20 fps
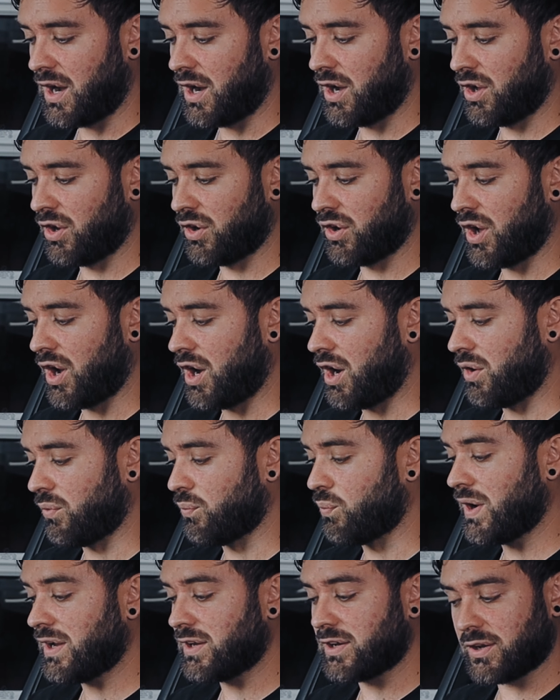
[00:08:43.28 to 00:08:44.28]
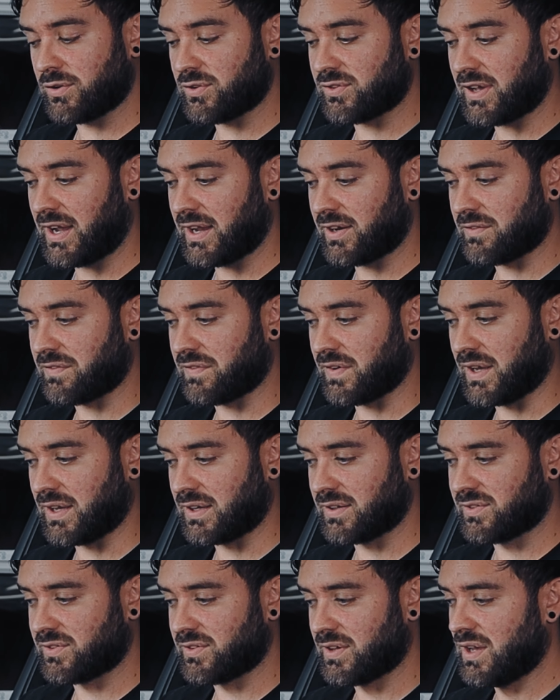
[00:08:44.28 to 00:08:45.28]
on our Windows side of
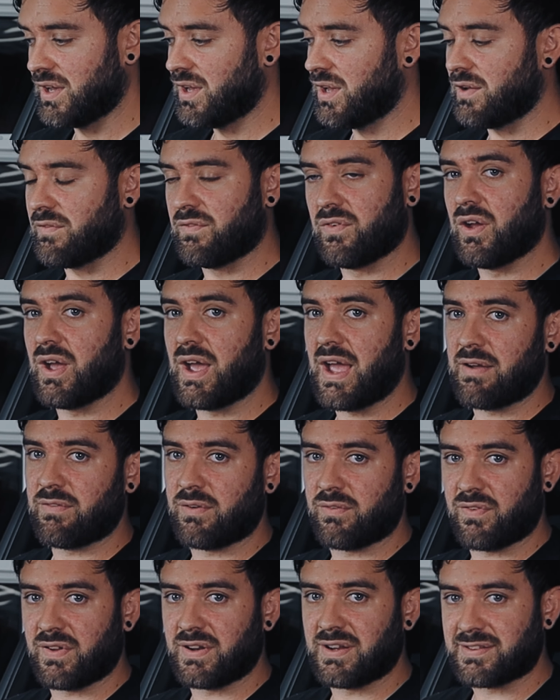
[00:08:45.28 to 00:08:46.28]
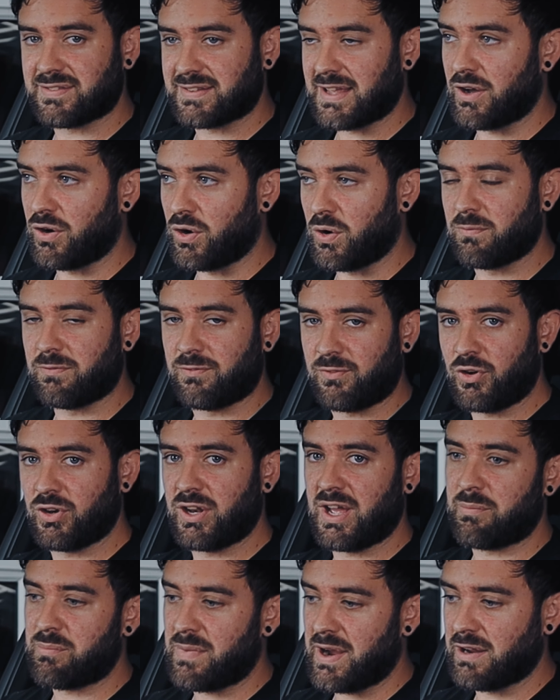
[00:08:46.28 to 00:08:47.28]
things that everything is set up for
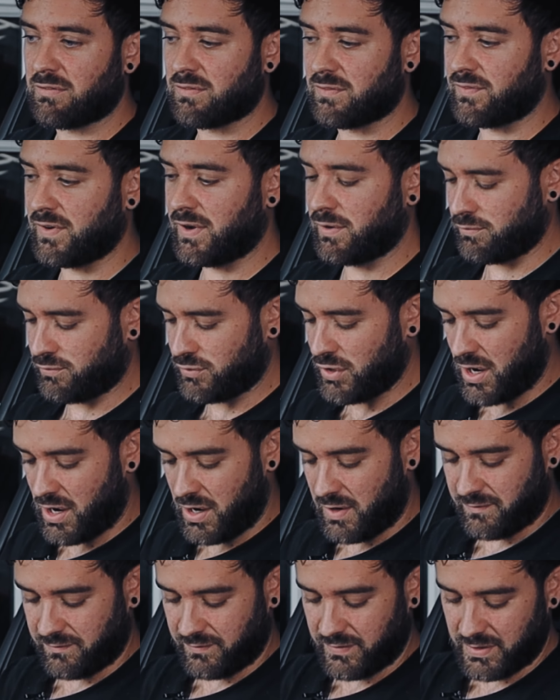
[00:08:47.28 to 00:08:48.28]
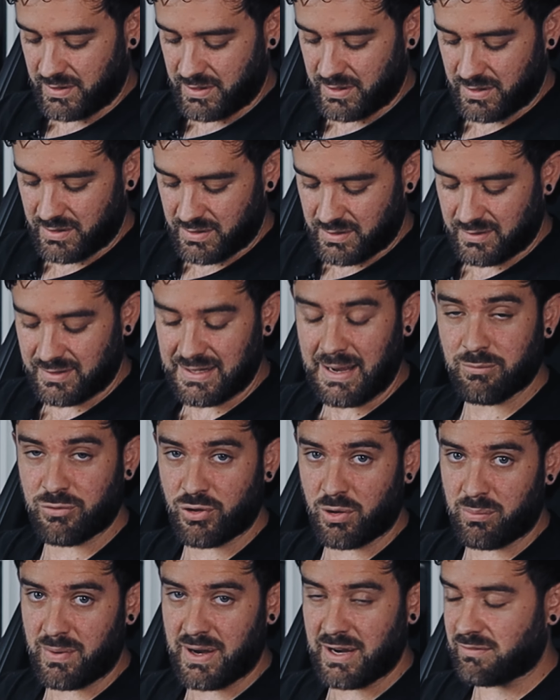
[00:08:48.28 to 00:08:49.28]
that microphone, not off the
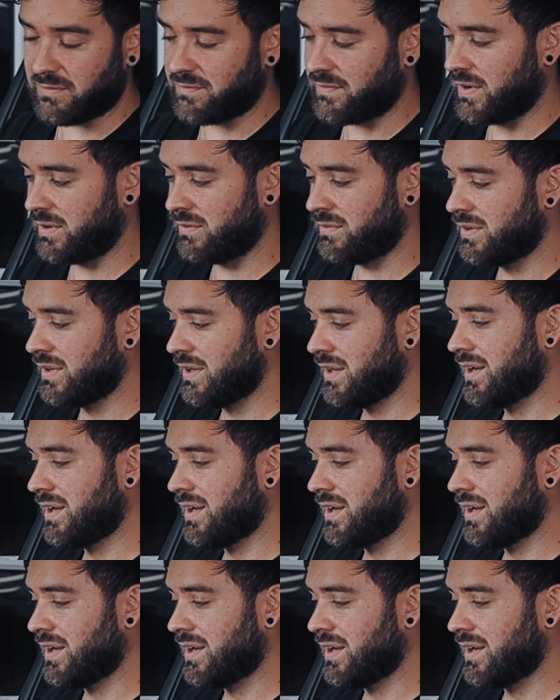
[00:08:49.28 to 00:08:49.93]
laptop microphone.